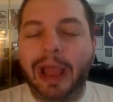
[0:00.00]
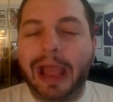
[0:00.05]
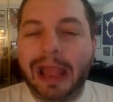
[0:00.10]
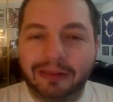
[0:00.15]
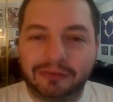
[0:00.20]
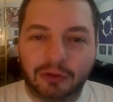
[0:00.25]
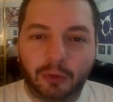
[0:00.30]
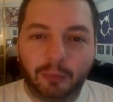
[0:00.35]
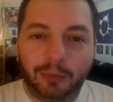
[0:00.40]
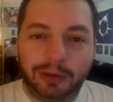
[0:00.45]

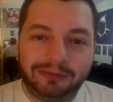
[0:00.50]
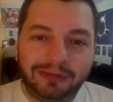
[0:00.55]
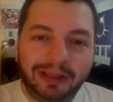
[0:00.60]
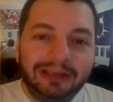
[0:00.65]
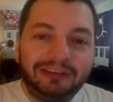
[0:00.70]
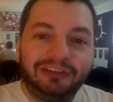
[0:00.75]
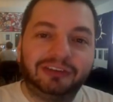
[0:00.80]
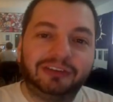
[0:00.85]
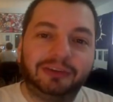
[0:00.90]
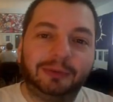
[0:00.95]
As always,
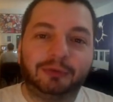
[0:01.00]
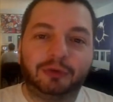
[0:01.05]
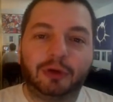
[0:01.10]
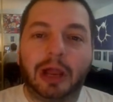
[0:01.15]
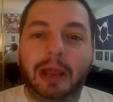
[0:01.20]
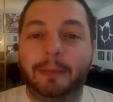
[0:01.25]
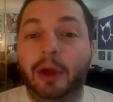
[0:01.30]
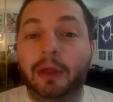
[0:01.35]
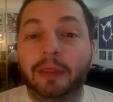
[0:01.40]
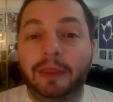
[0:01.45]
like, share,
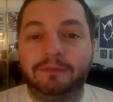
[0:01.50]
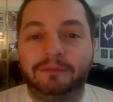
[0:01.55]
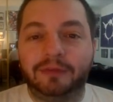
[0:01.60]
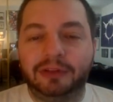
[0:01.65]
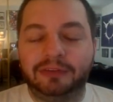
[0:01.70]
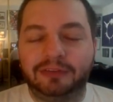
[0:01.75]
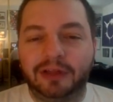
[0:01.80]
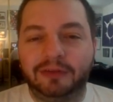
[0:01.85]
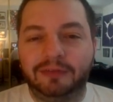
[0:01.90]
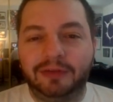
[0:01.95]
subscribe, all that
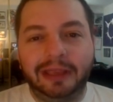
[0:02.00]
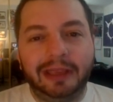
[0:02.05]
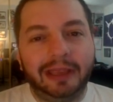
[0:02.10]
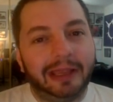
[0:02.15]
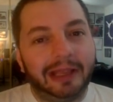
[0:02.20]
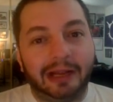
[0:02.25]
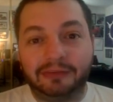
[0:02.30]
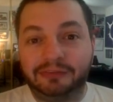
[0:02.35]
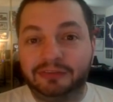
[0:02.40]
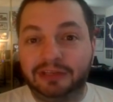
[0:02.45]
fun stuff,
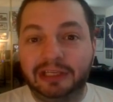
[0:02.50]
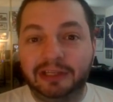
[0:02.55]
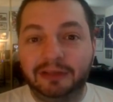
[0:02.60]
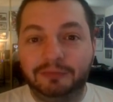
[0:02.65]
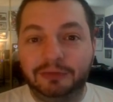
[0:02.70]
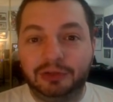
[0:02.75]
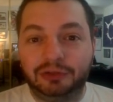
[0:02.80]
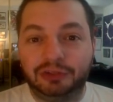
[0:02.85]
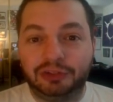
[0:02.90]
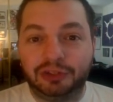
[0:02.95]
and I'll see you in the
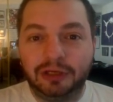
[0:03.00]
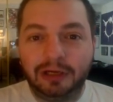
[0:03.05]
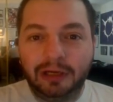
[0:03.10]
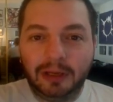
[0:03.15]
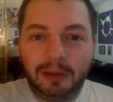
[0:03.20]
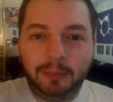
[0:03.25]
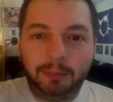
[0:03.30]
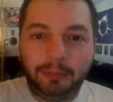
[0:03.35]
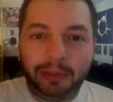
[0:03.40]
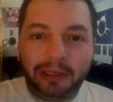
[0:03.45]
future.
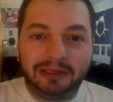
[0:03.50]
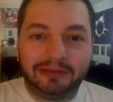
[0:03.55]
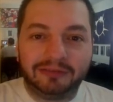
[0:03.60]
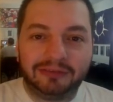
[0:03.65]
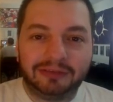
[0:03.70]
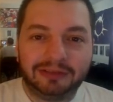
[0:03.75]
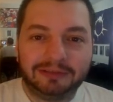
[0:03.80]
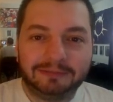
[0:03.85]
Peace.